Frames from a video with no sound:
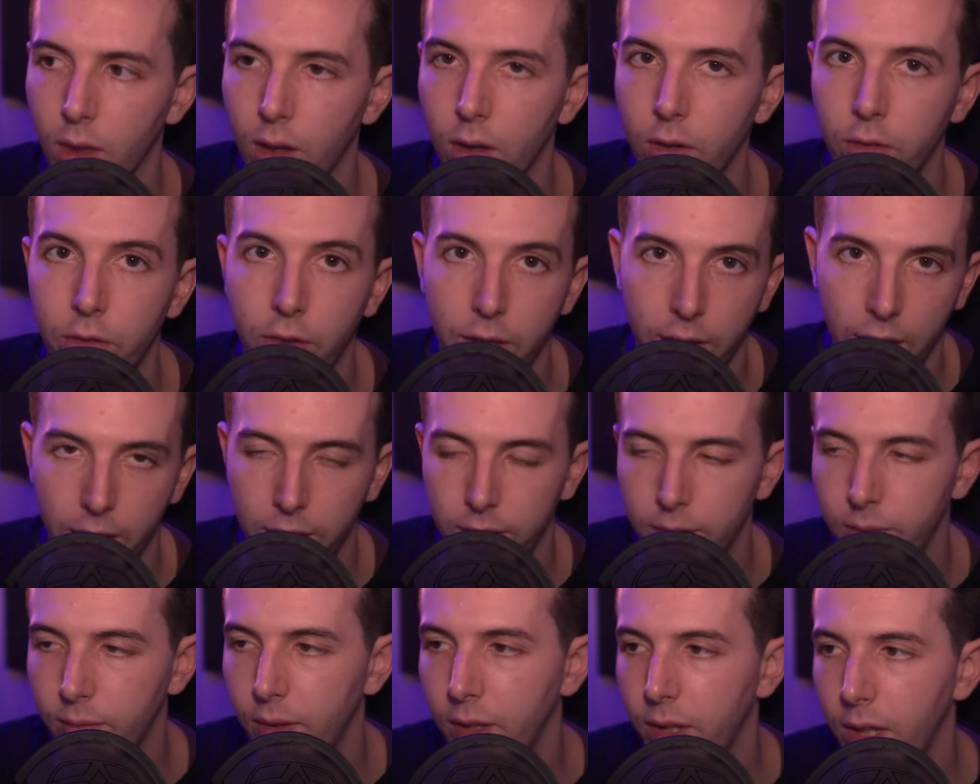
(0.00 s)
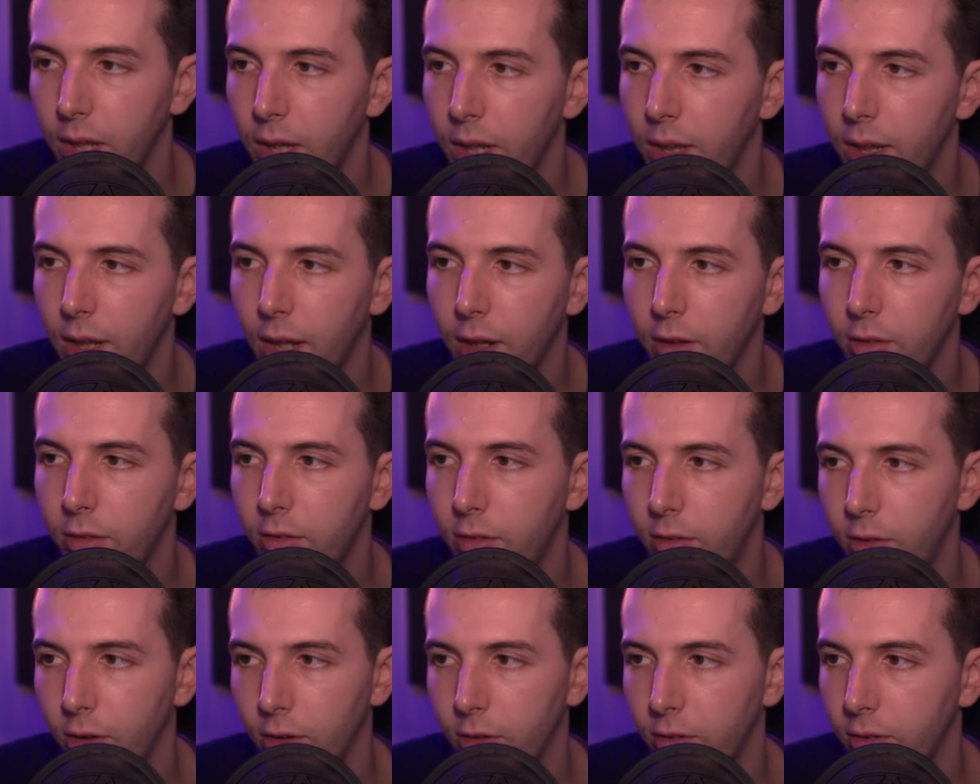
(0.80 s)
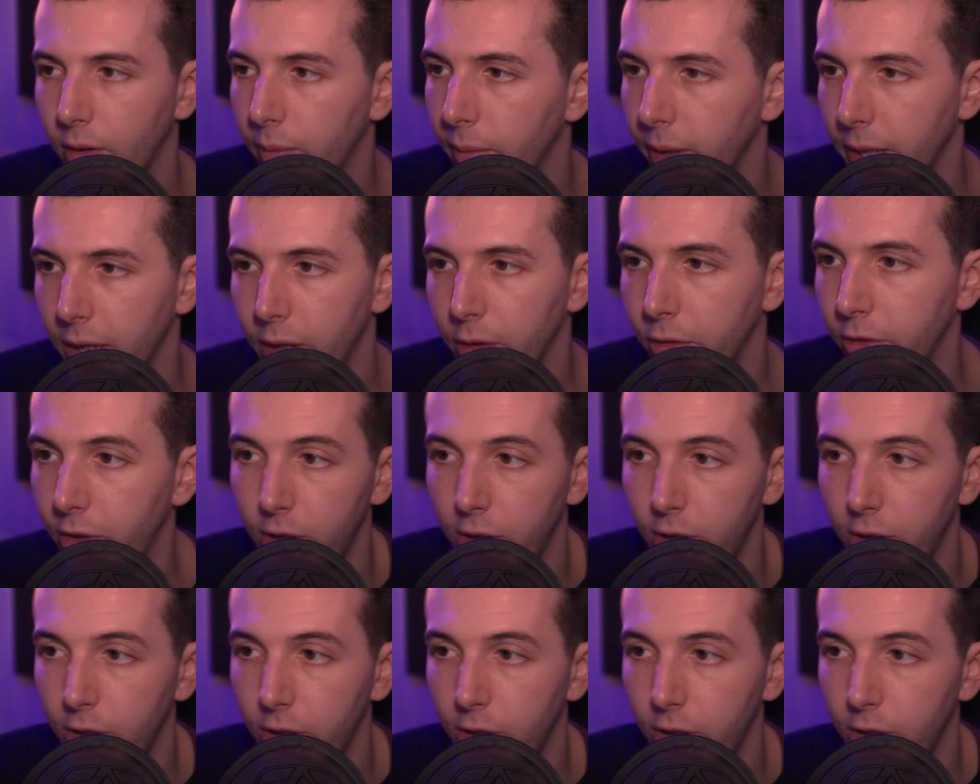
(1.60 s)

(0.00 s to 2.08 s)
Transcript: So yeah, that's just something else